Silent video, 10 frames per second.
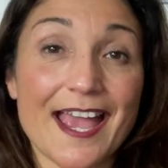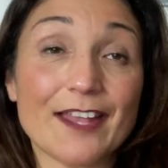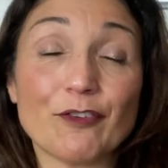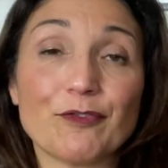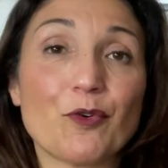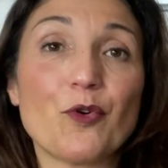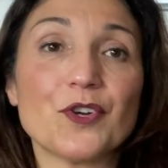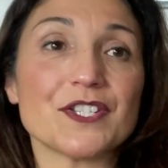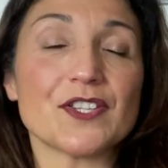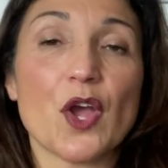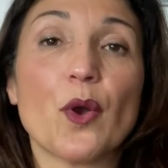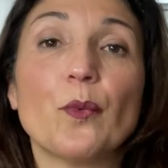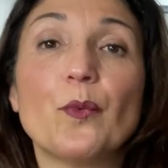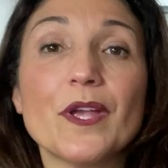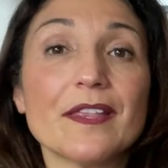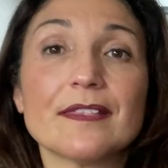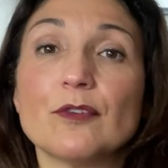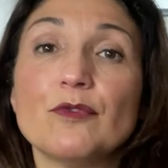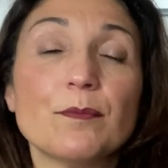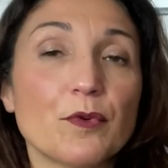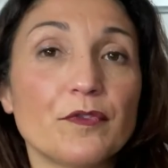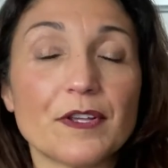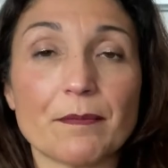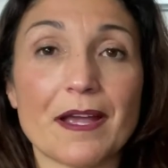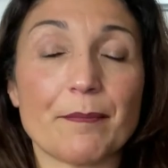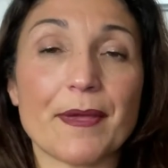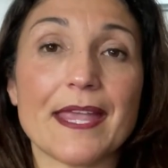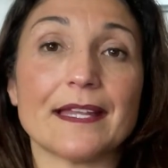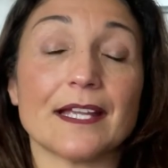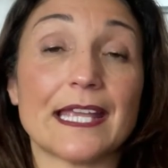And of course, with removing my pain,